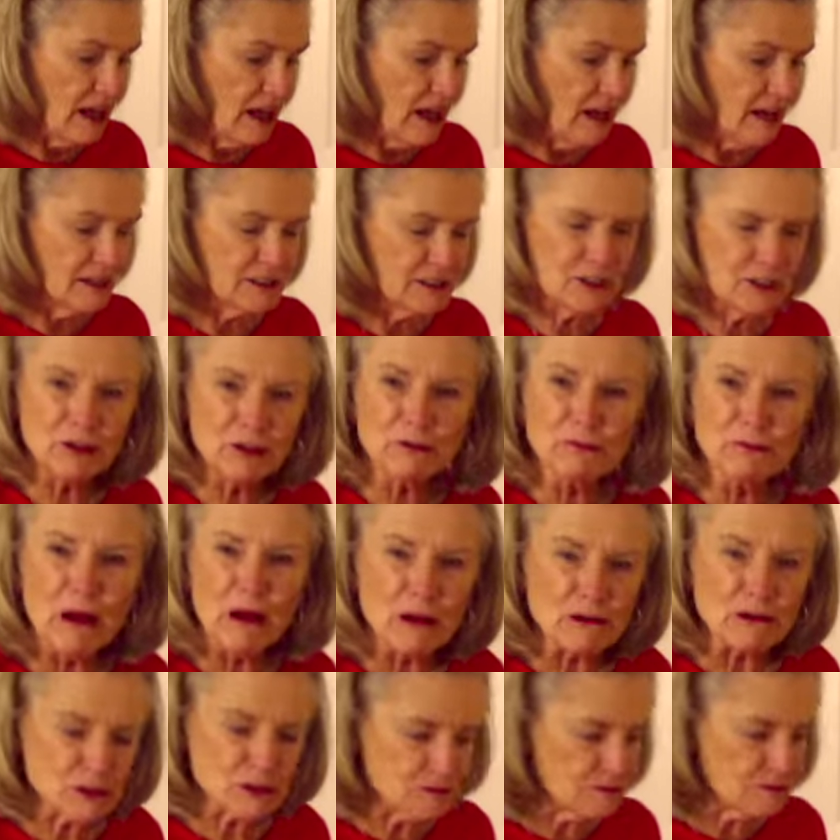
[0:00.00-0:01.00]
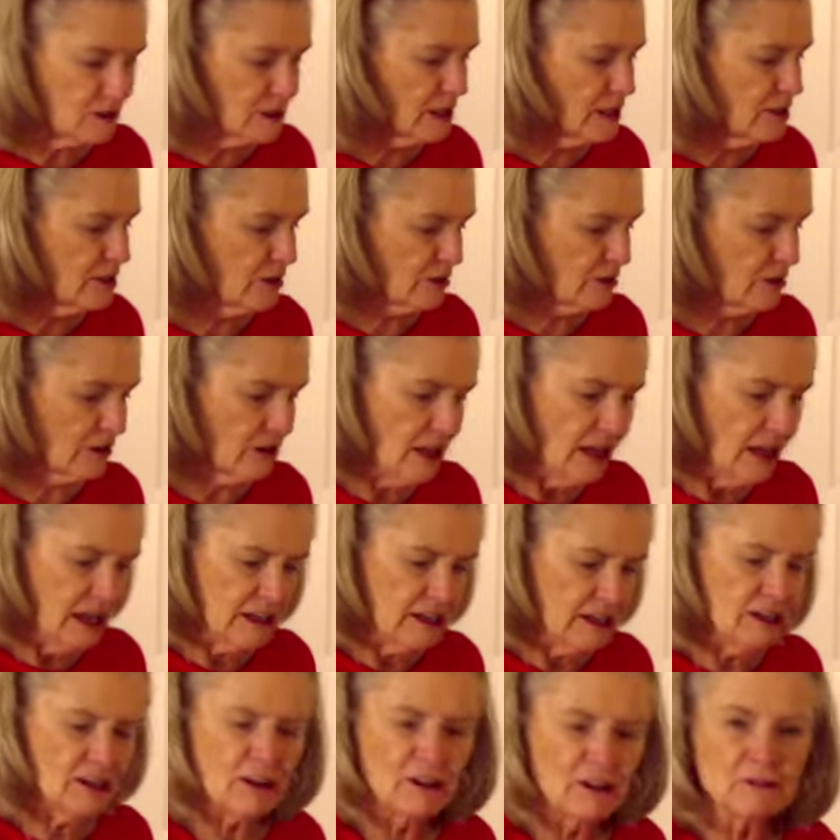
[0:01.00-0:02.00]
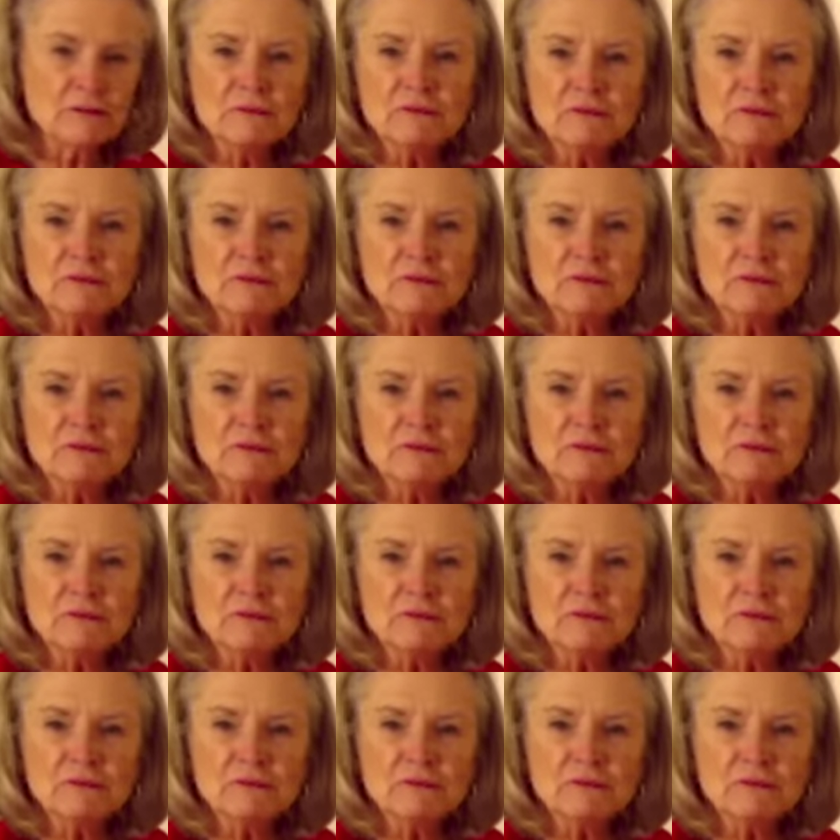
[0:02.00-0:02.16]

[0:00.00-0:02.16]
to your postman, or, you know,